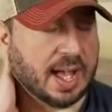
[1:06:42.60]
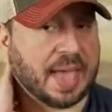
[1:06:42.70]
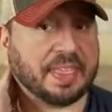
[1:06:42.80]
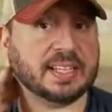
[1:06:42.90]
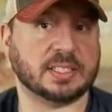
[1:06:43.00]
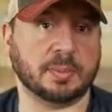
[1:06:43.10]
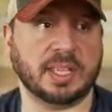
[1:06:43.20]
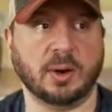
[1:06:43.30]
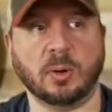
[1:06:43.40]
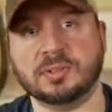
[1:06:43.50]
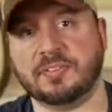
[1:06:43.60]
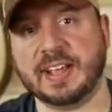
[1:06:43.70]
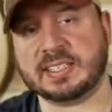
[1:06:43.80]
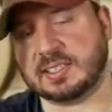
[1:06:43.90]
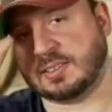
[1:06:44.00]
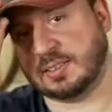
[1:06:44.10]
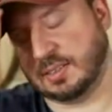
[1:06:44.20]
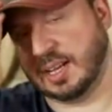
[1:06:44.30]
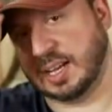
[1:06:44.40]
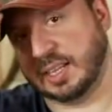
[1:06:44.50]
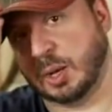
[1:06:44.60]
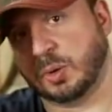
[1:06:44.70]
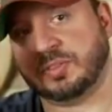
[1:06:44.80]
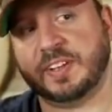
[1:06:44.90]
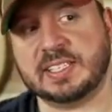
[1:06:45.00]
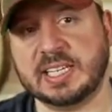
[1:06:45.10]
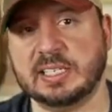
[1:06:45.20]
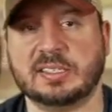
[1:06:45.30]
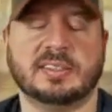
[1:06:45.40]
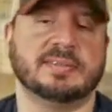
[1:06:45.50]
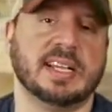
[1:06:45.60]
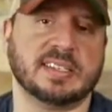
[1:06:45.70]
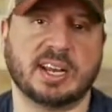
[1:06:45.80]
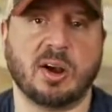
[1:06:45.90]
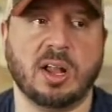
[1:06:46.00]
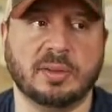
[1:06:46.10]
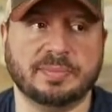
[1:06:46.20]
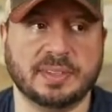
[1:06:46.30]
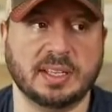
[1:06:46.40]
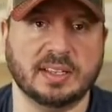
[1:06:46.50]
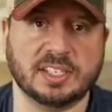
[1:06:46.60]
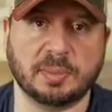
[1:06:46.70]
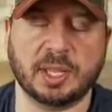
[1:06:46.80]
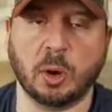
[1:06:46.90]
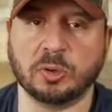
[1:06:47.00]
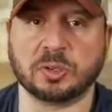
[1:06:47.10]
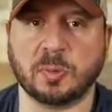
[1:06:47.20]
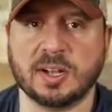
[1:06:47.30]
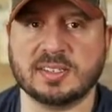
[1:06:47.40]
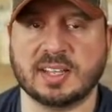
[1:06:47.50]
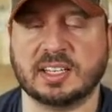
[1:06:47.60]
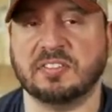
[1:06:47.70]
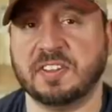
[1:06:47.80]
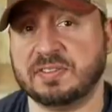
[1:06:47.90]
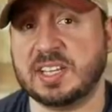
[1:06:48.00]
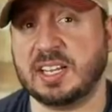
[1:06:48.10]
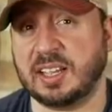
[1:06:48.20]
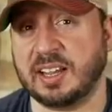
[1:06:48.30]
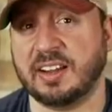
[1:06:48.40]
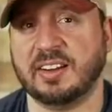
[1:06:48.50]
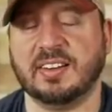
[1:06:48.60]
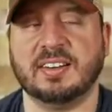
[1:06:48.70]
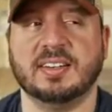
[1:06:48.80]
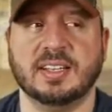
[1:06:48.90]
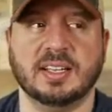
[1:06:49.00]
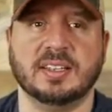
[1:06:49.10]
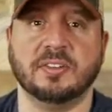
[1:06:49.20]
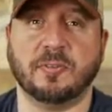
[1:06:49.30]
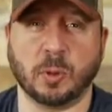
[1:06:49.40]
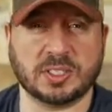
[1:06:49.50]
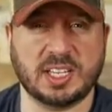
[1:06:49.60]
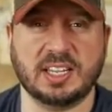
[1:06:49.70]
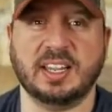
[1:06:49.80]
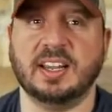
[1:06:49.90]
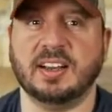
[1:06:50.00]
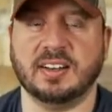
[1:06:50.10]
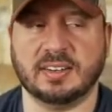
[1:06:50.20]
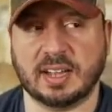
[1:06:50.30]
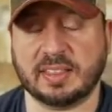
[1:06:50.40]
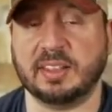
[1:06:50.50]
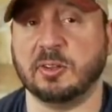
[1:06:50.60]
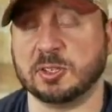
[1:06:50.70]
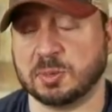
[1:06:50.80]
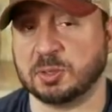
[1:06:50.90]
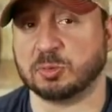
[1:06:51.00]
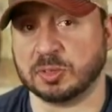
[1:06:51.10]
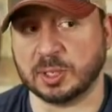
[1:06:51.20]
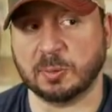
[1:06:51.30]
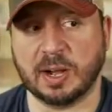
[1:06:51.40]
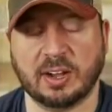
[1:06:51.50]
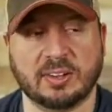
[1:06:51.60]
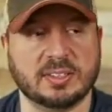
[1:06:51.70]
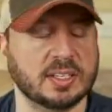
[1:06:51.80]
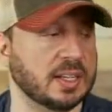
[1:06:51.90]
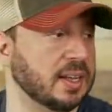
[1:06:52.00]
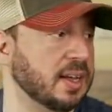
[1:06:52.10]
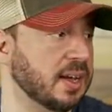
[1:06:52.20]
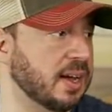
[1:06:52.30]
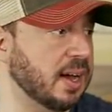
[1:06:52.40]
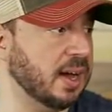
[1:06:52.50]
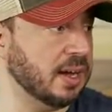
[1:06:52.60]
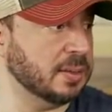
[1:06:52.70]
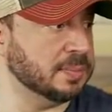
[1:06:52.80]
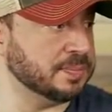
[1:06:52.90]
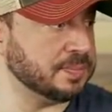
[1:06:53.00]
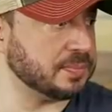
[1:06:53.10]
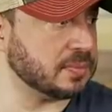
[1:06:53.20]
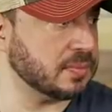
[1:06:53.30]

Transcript: I think some of the old fits, uh, the old fitsies, as I call them, some of the older ones like the 15 year, the 14 year, I think those would do really well. Um,